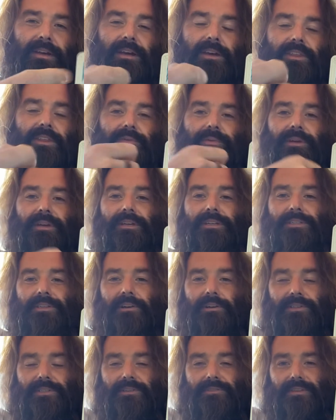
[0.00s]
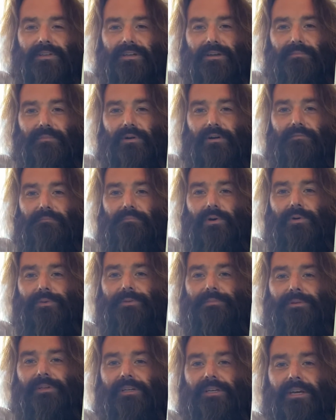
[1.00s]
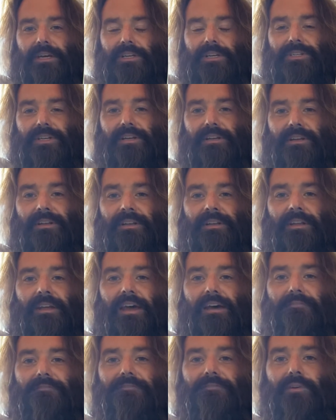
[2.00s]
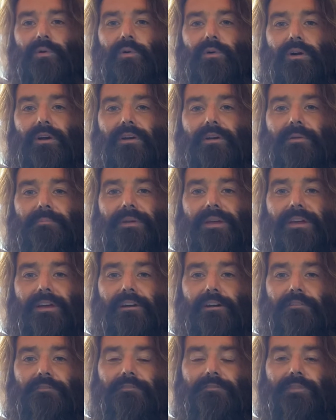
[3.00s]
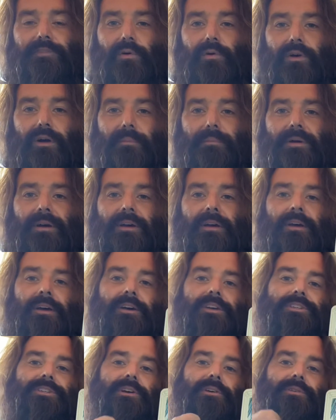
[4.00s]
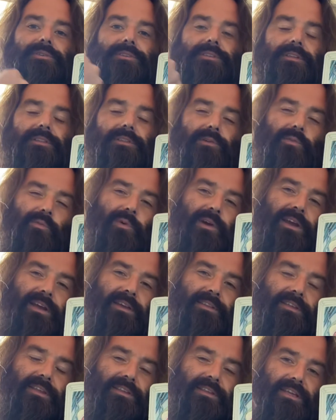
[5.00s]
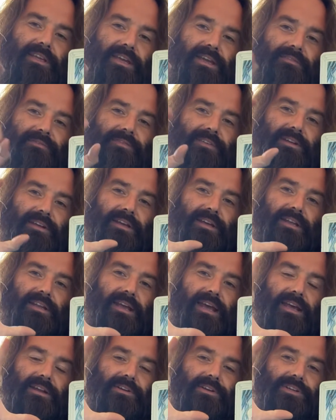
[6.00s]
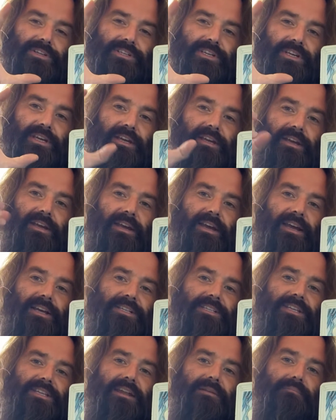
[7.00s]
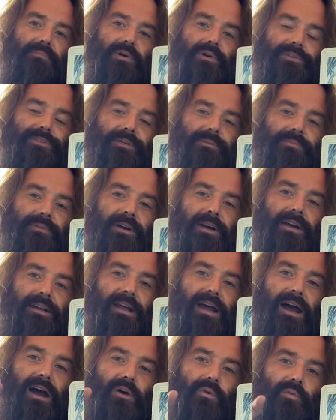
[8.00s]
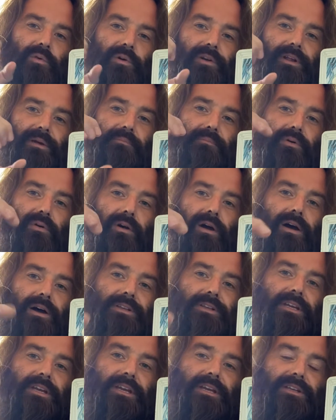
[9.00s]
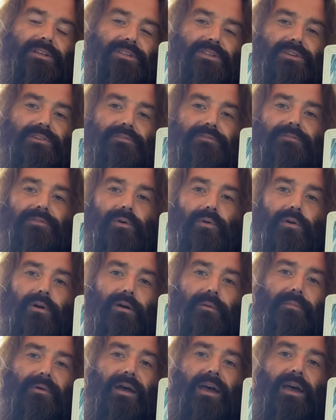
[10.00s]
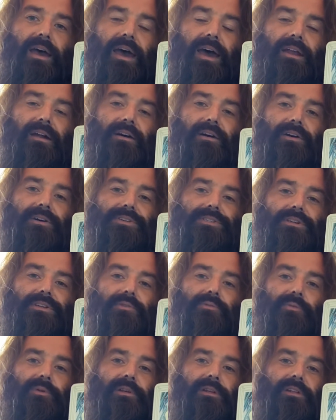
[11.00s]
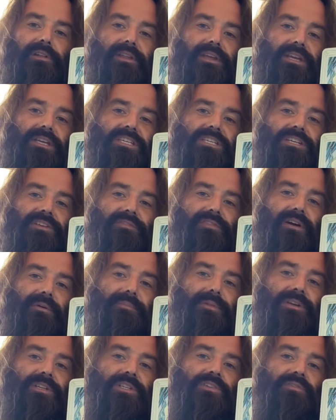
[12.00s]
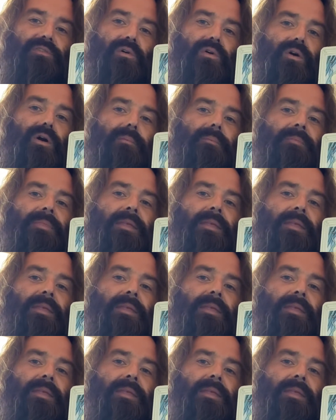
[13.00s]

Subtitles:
3 is also the number of multiplication, and 4, being form, shows that the way that the infinite energy is then multiplied outward and brought into form, and also released from its form